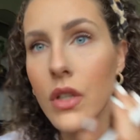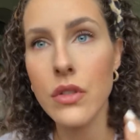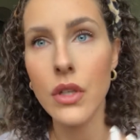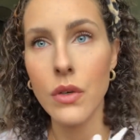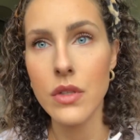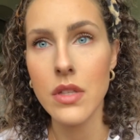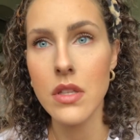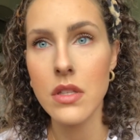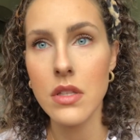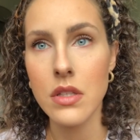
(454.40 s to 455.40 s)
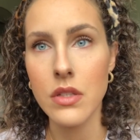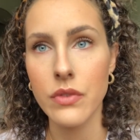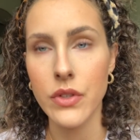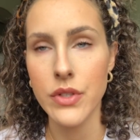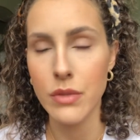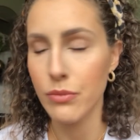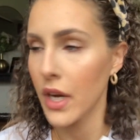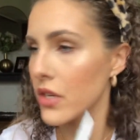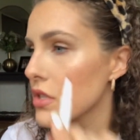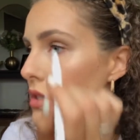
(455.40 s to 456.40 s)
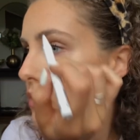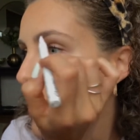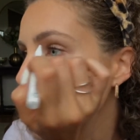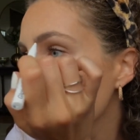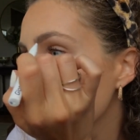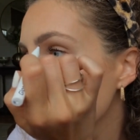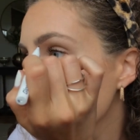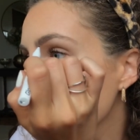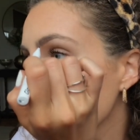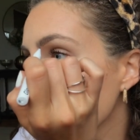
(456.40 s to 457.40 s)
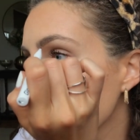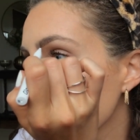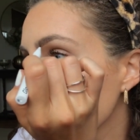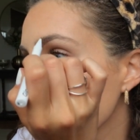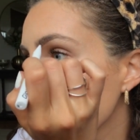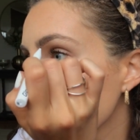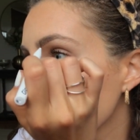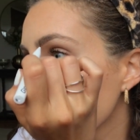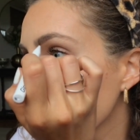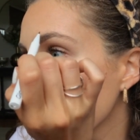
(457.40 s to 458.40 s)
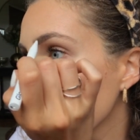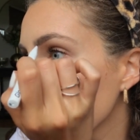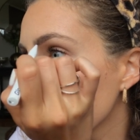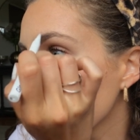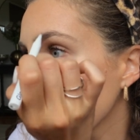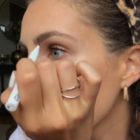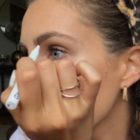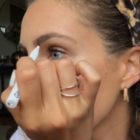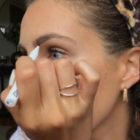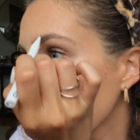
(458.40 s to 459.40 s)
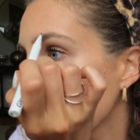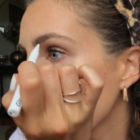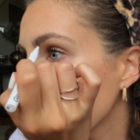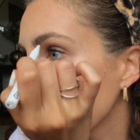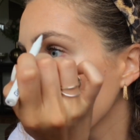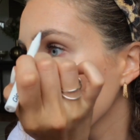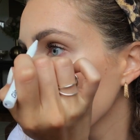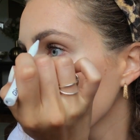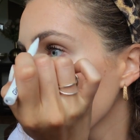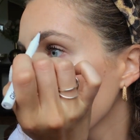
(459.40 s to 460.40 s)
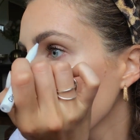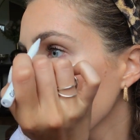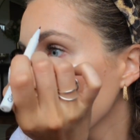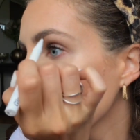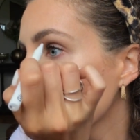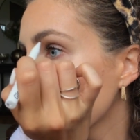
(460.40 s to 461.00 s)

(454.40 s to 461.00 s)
So since this is a first impressions video, I'm not really giving any instruction of like how to use this.